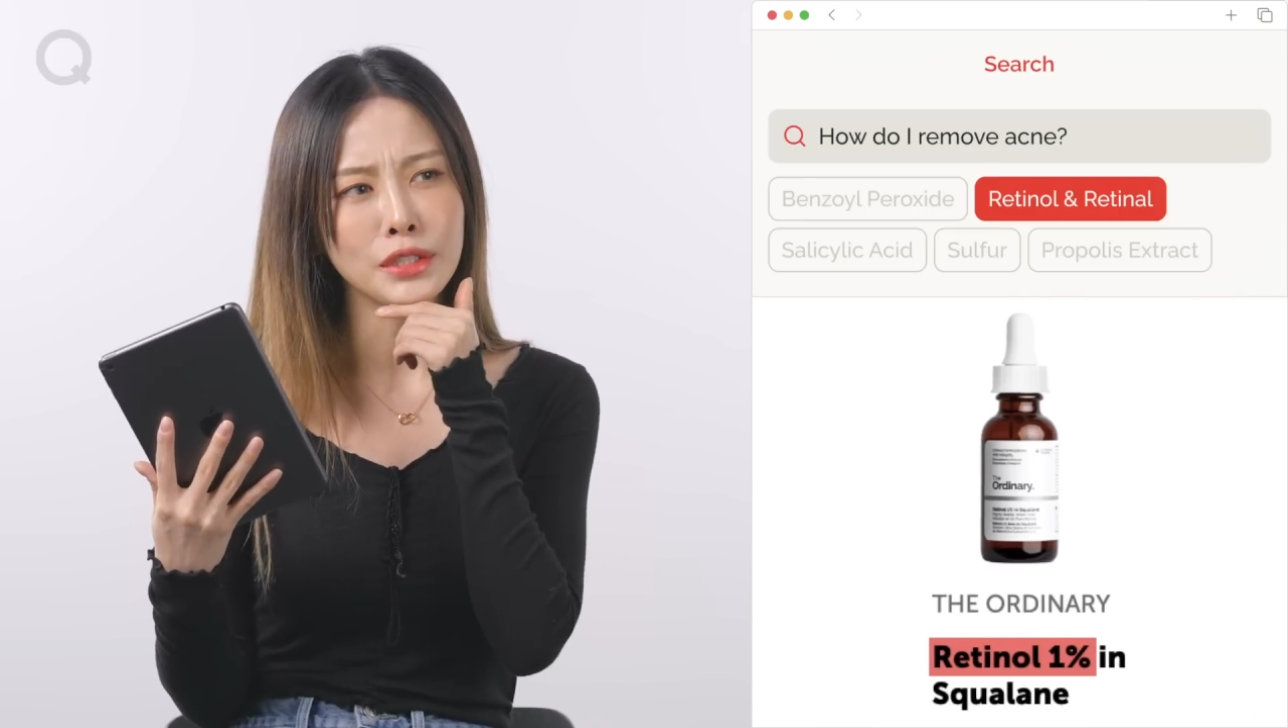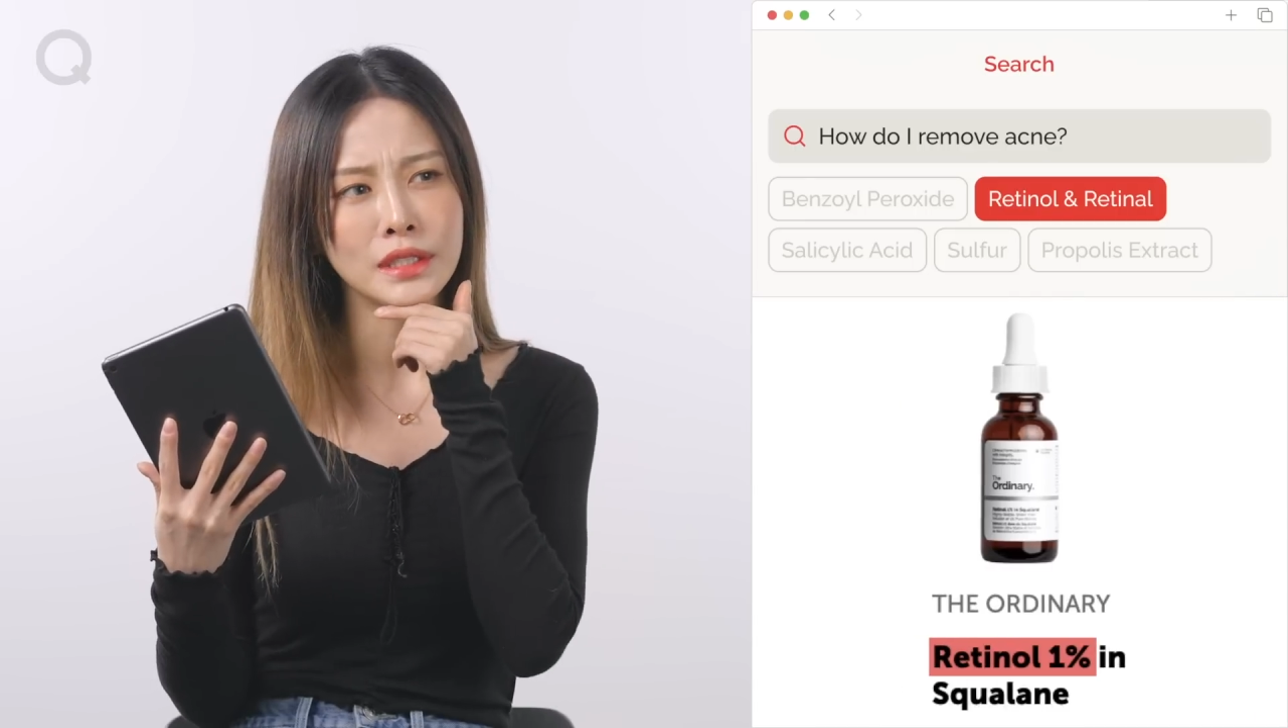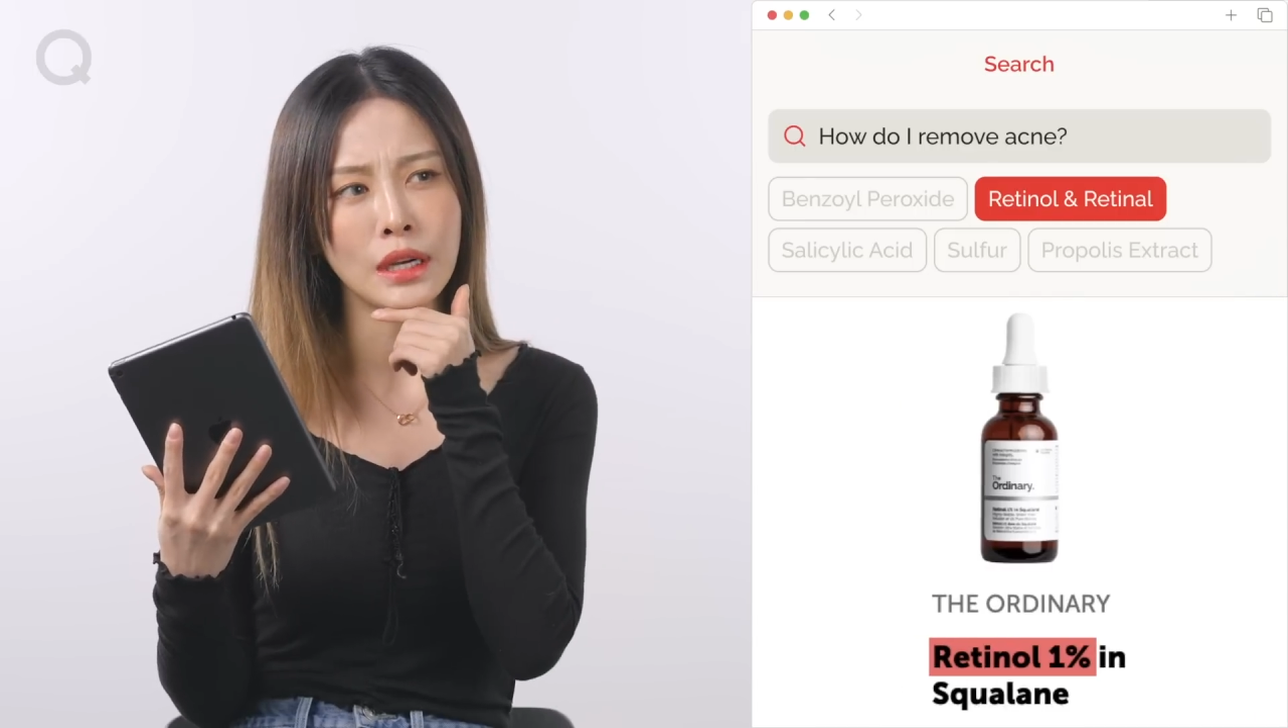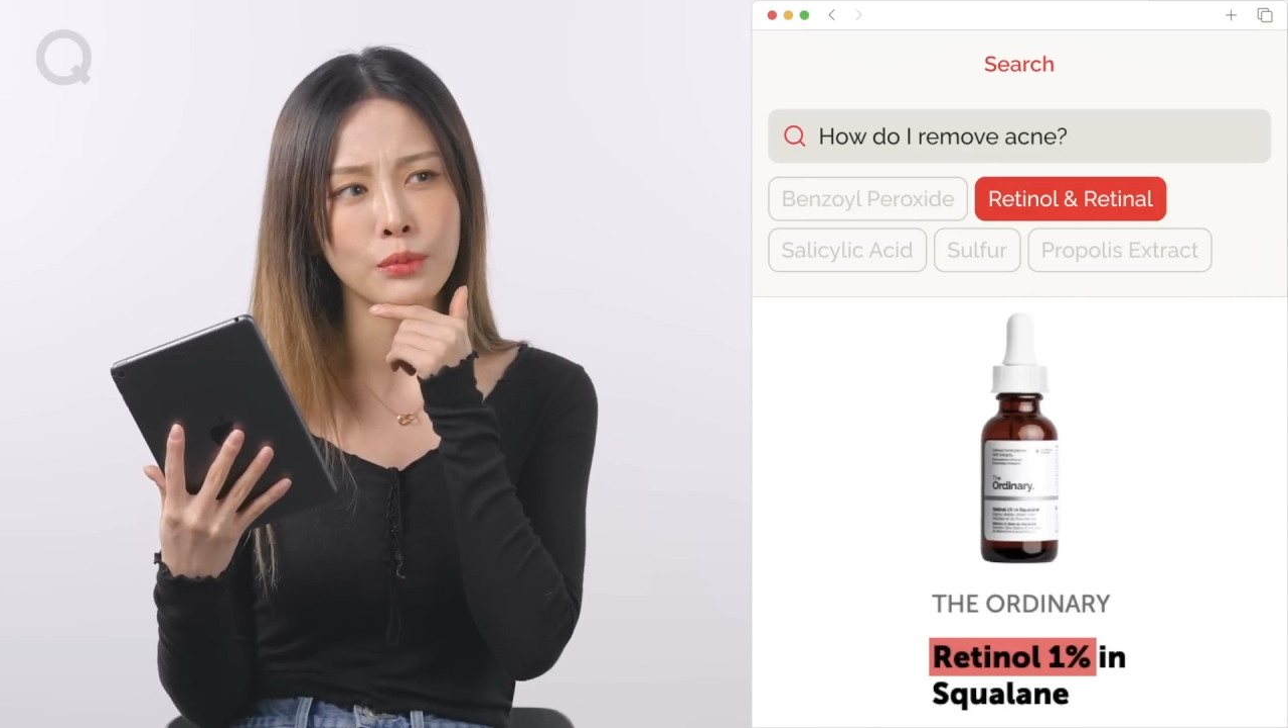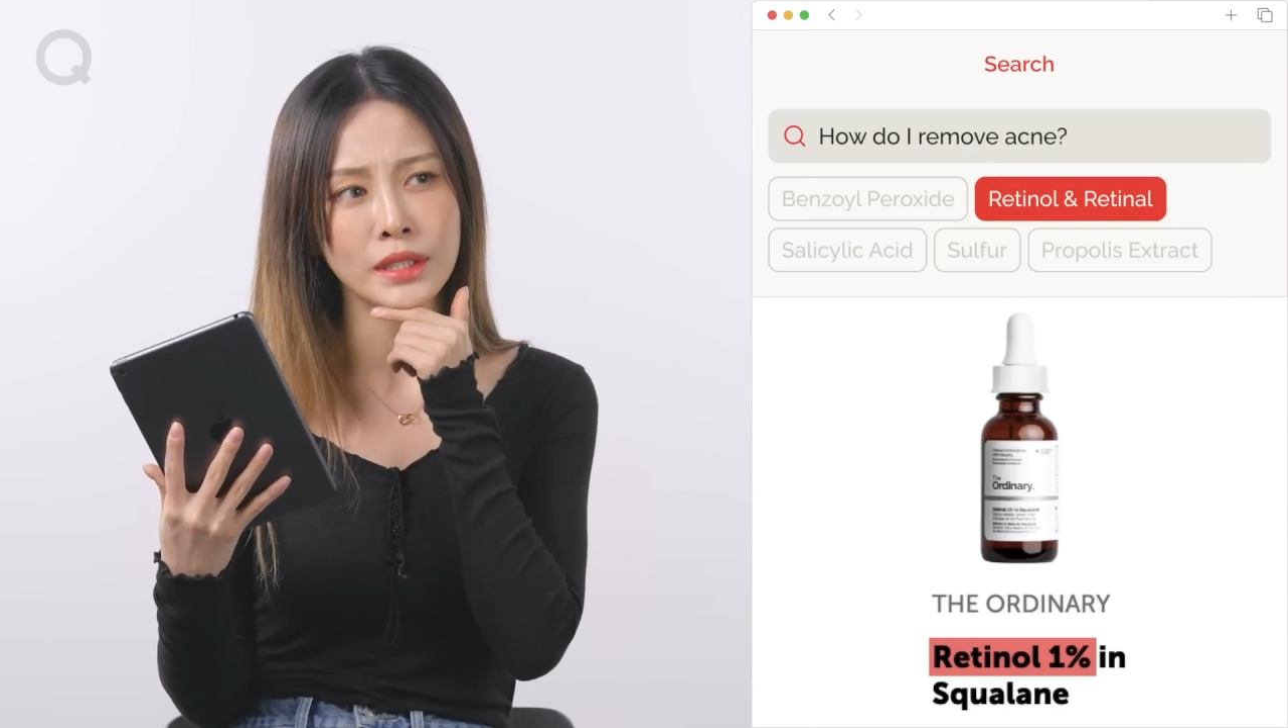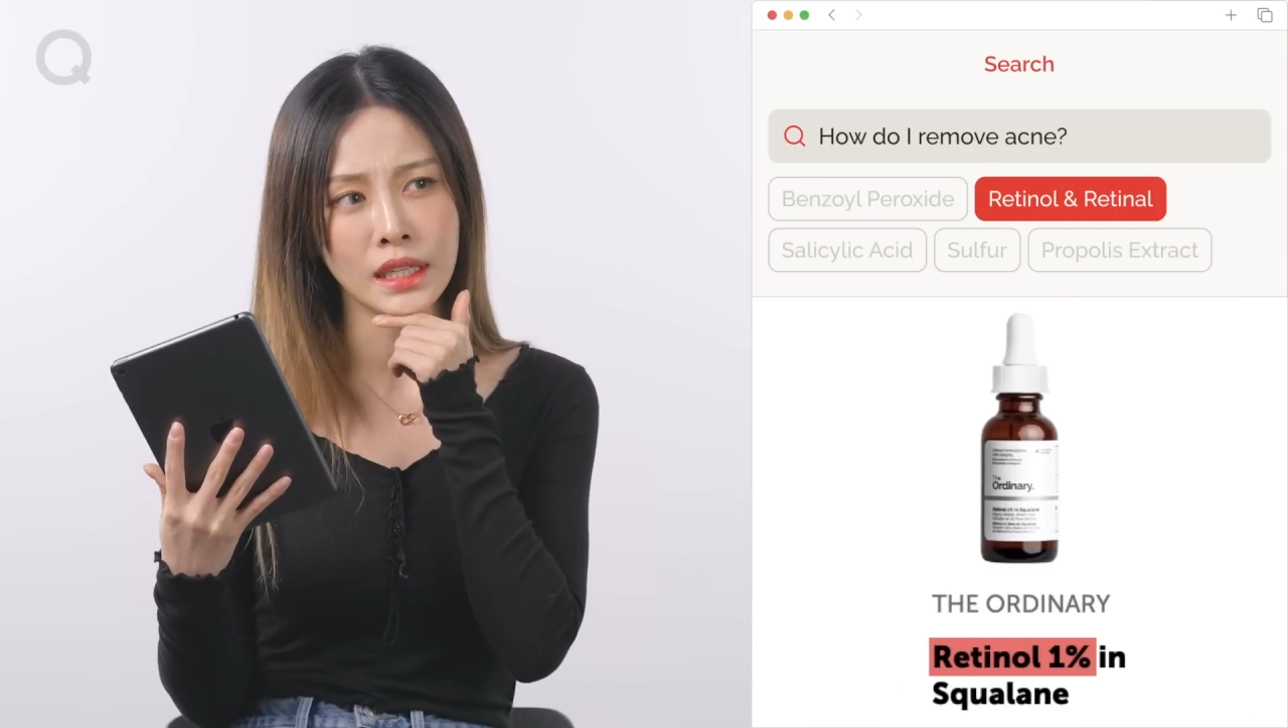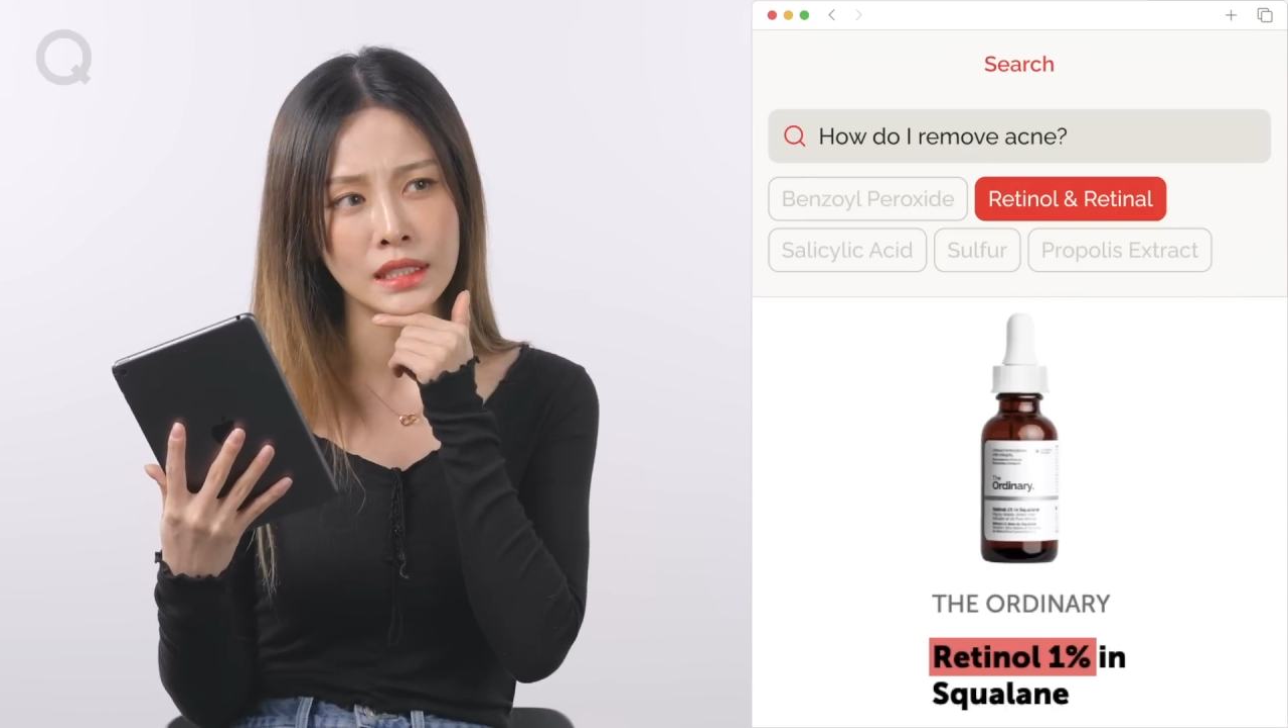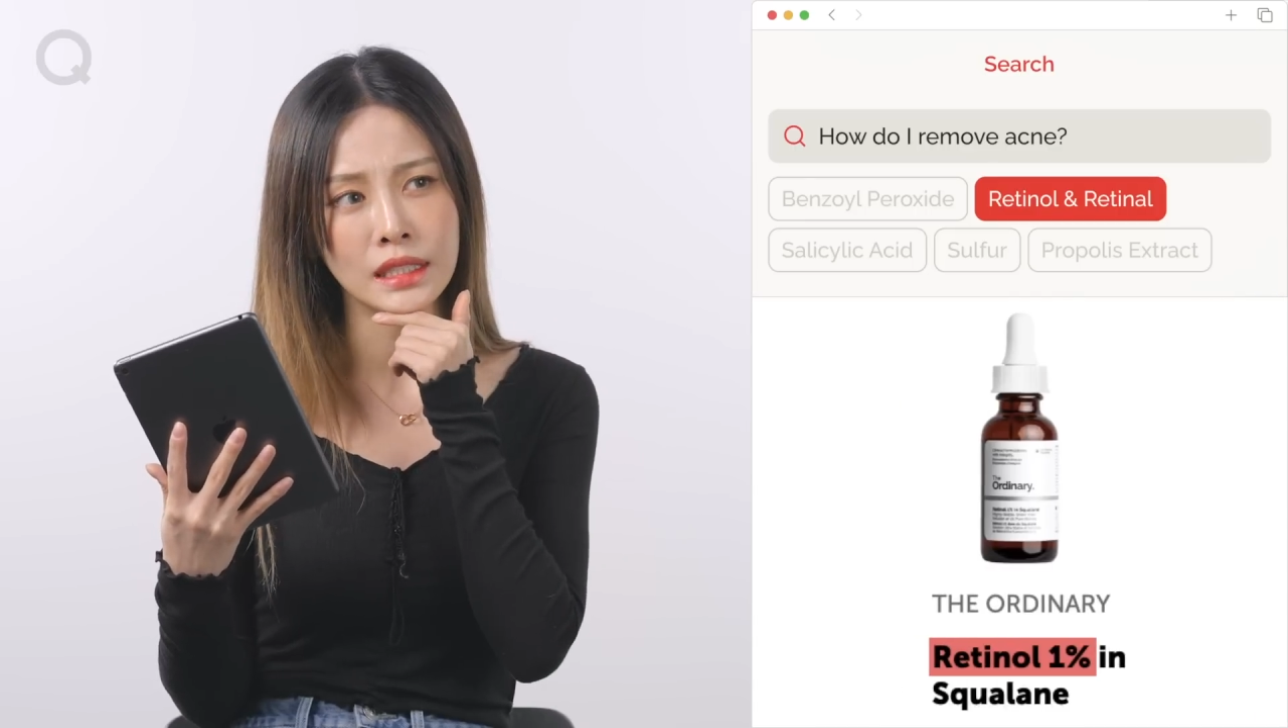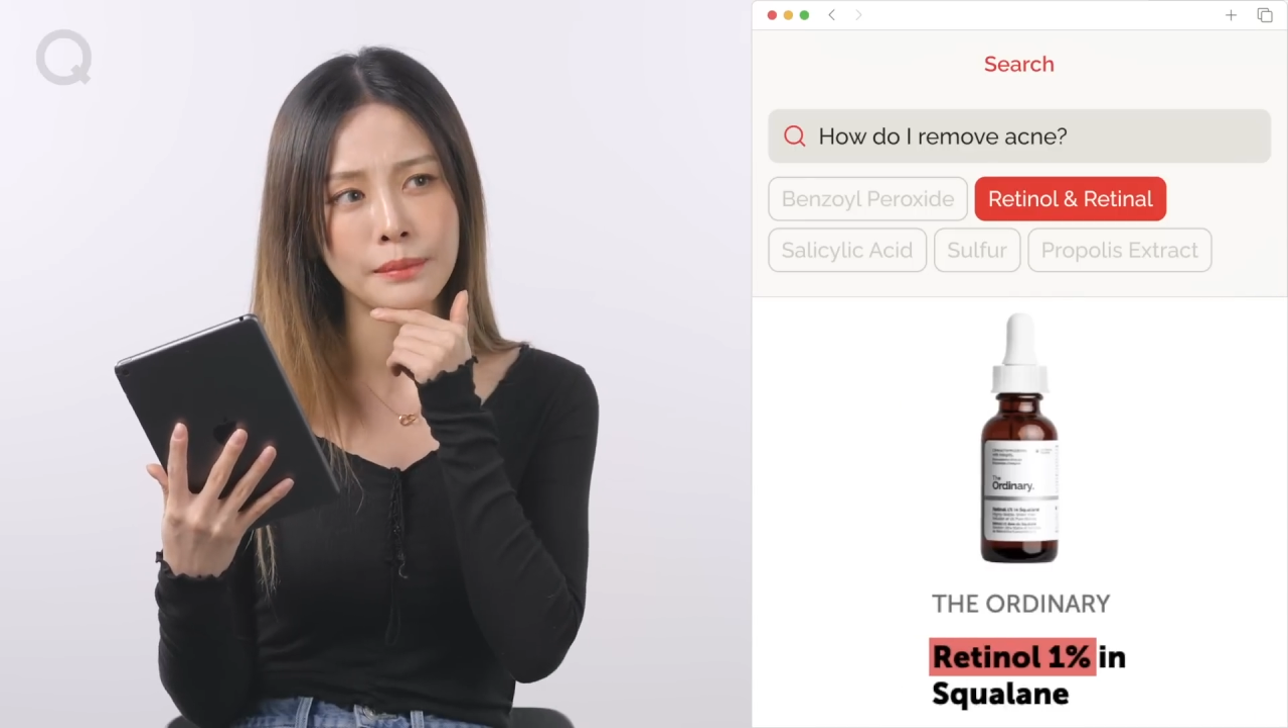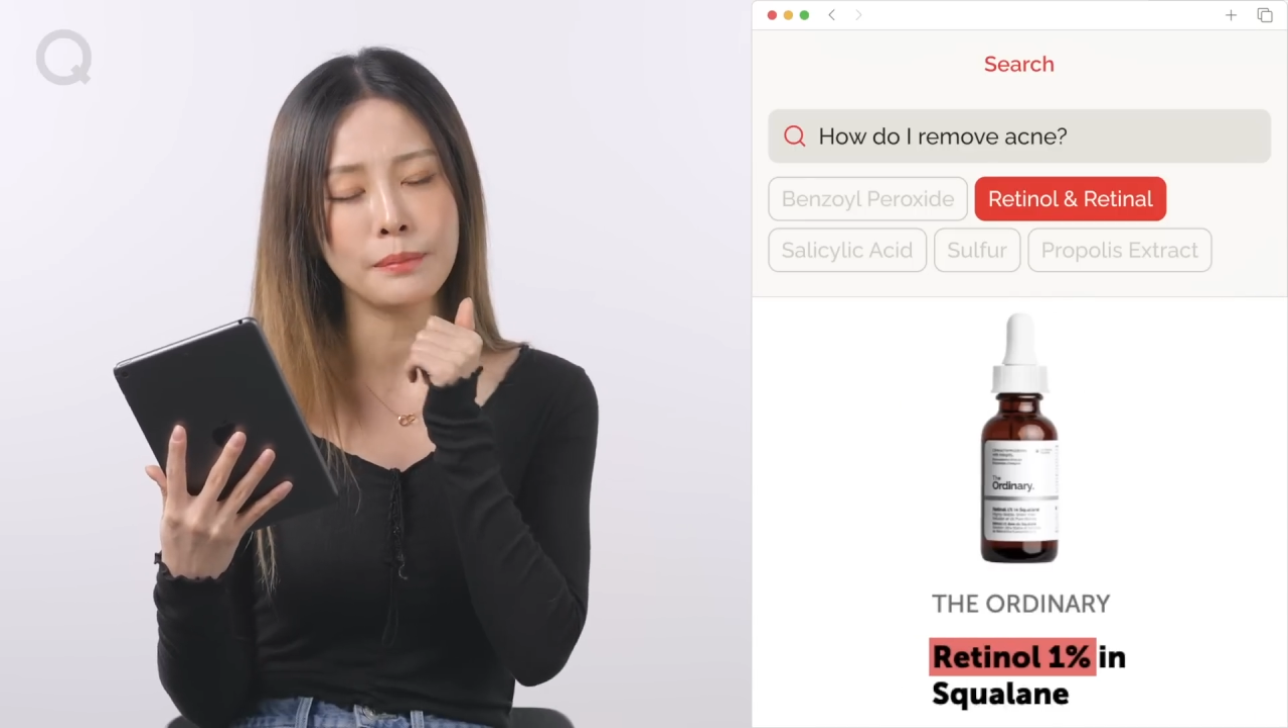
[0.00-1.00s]
to sound
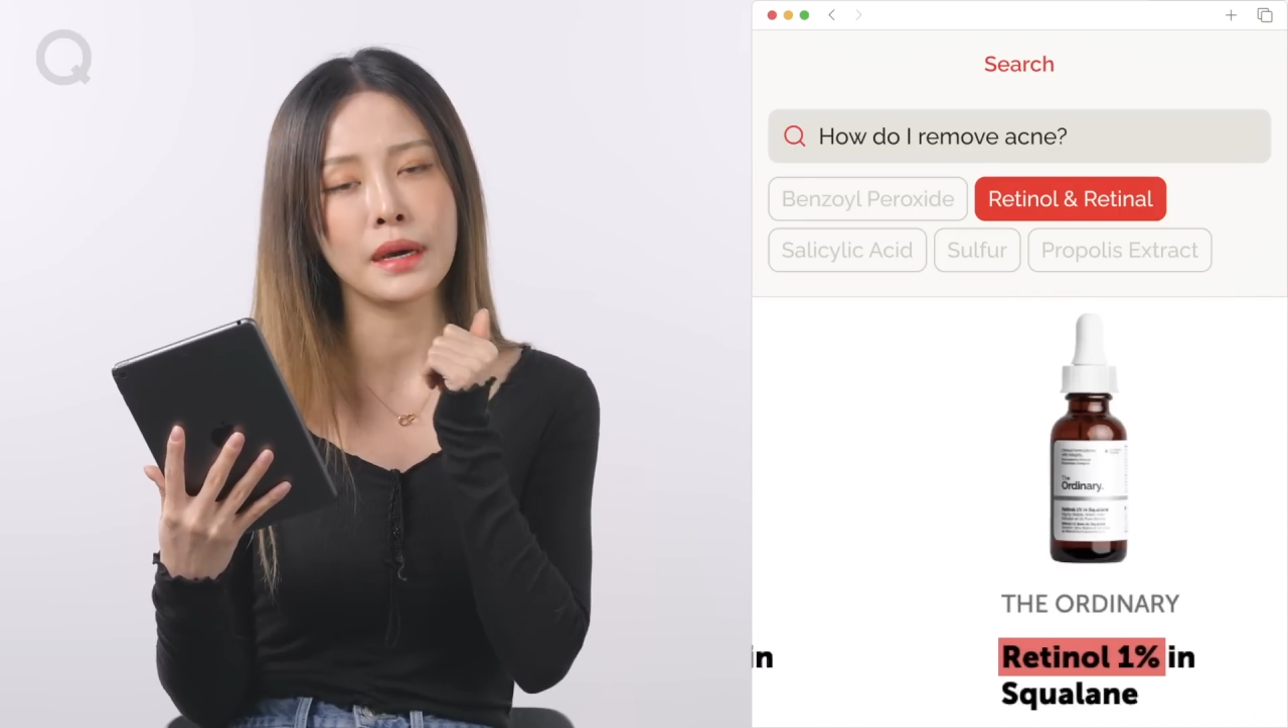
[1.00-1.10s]
redundant,